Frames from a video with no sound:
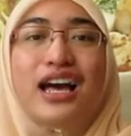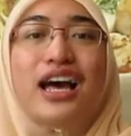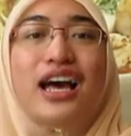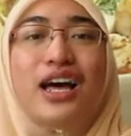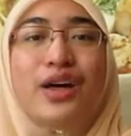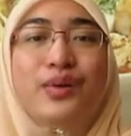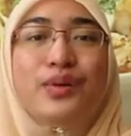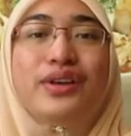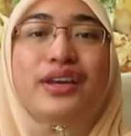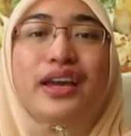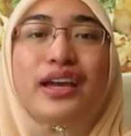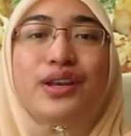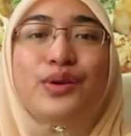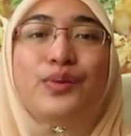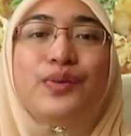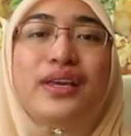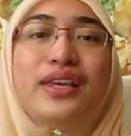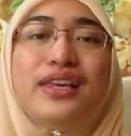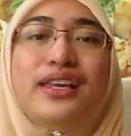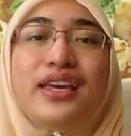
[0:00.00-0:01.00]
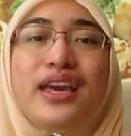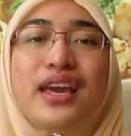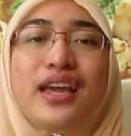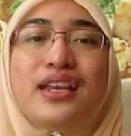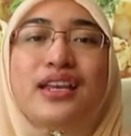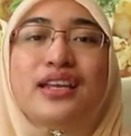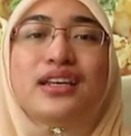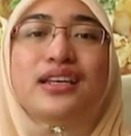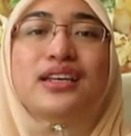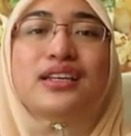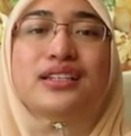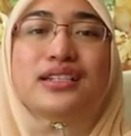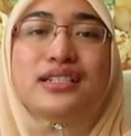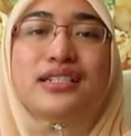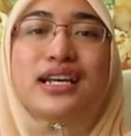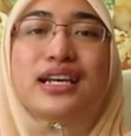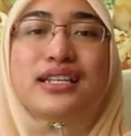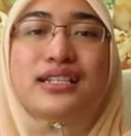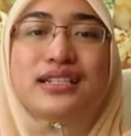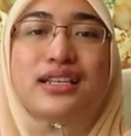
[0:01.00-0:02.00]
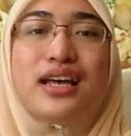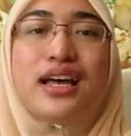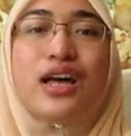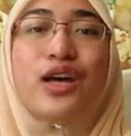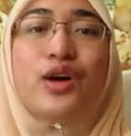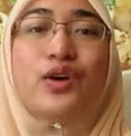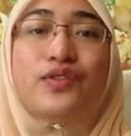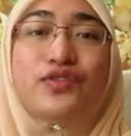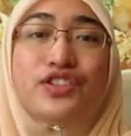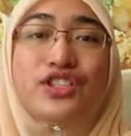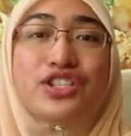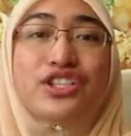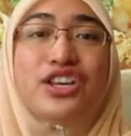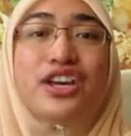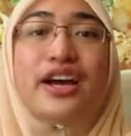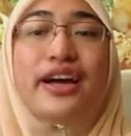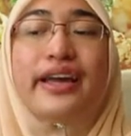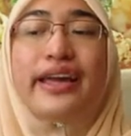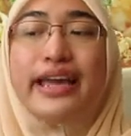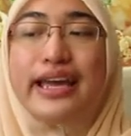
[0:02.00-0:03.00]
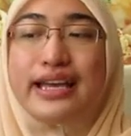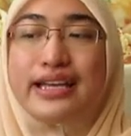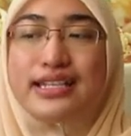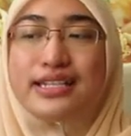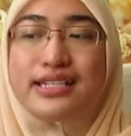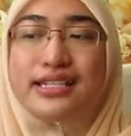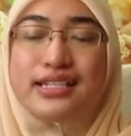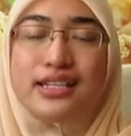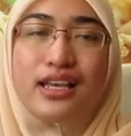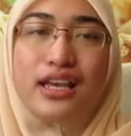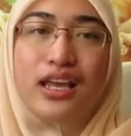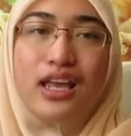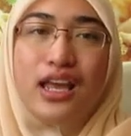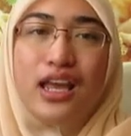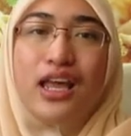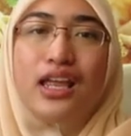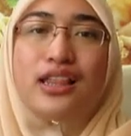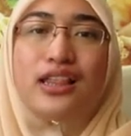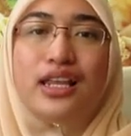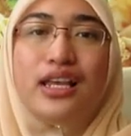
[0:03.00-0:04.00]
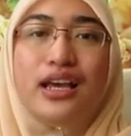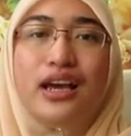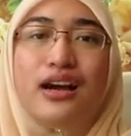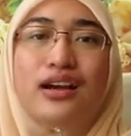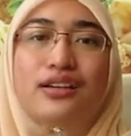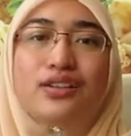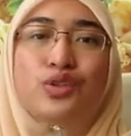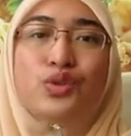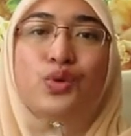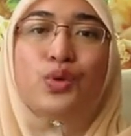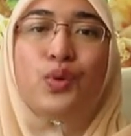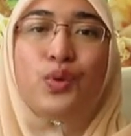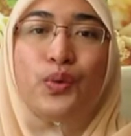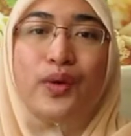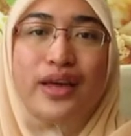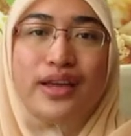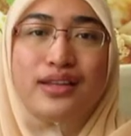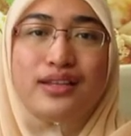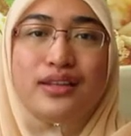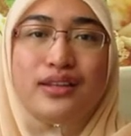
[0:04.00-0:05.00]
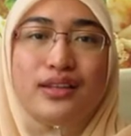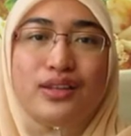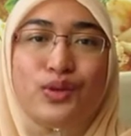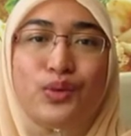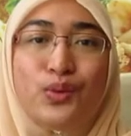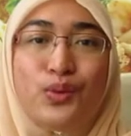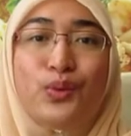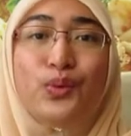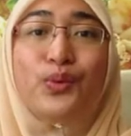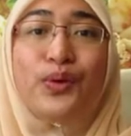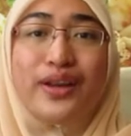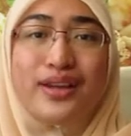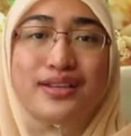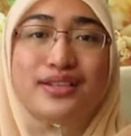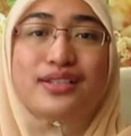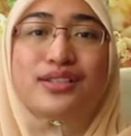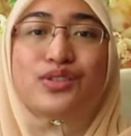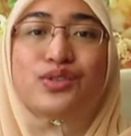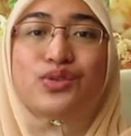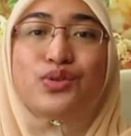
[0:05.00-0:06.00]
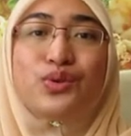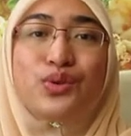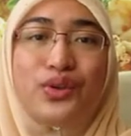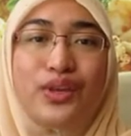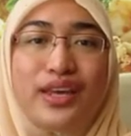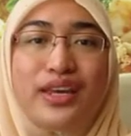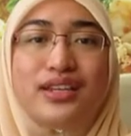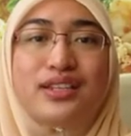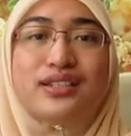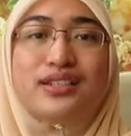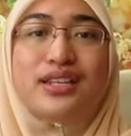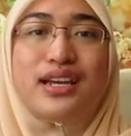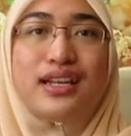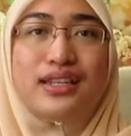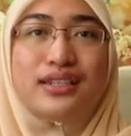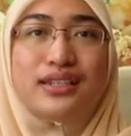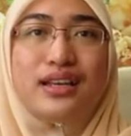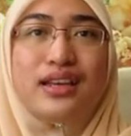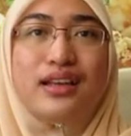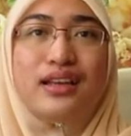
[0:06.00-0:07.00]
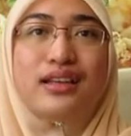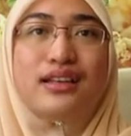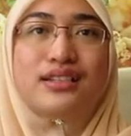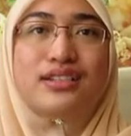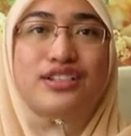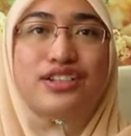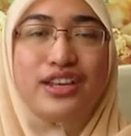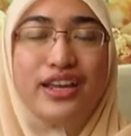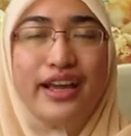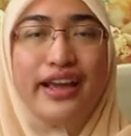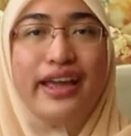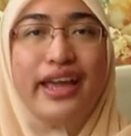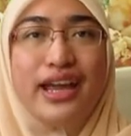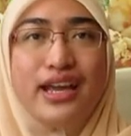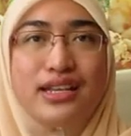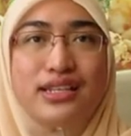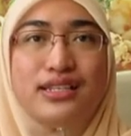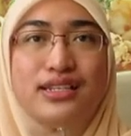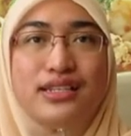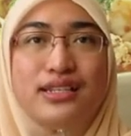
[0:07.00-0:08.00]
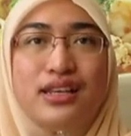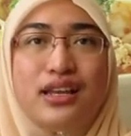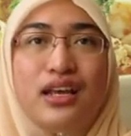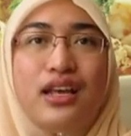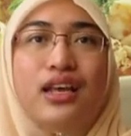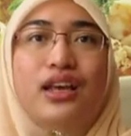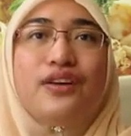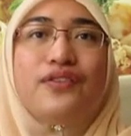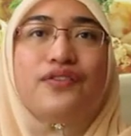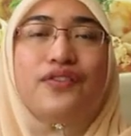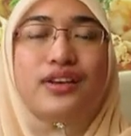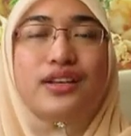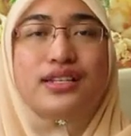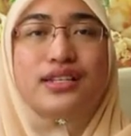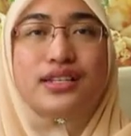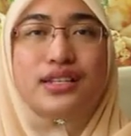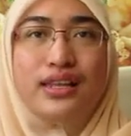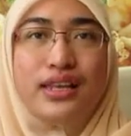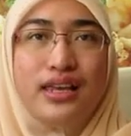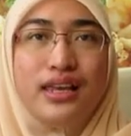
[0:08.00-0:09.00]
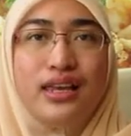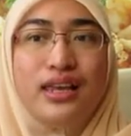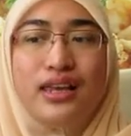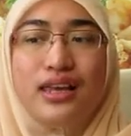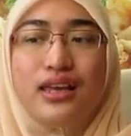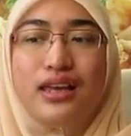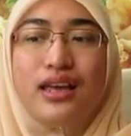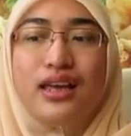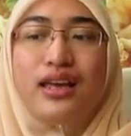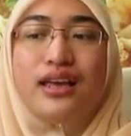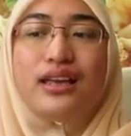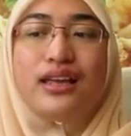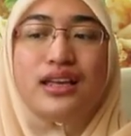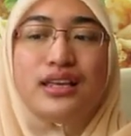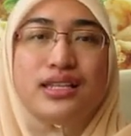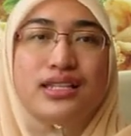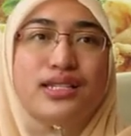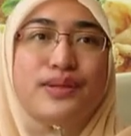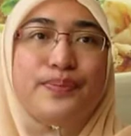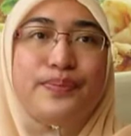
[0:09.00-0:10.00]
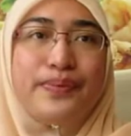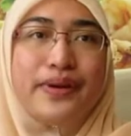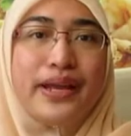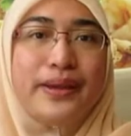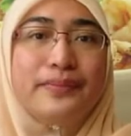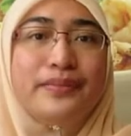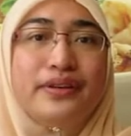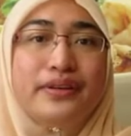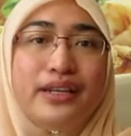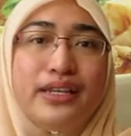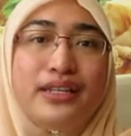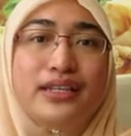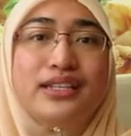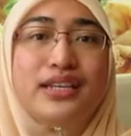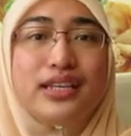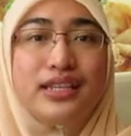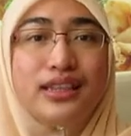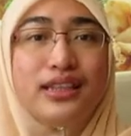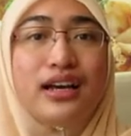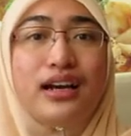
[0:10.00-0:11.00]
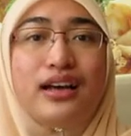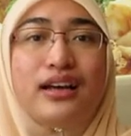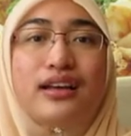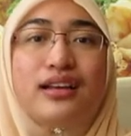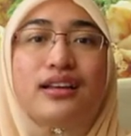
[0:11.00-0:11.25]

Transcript: How can we get data of GIS? There are two ways to get data GIS. Firstly is primary data.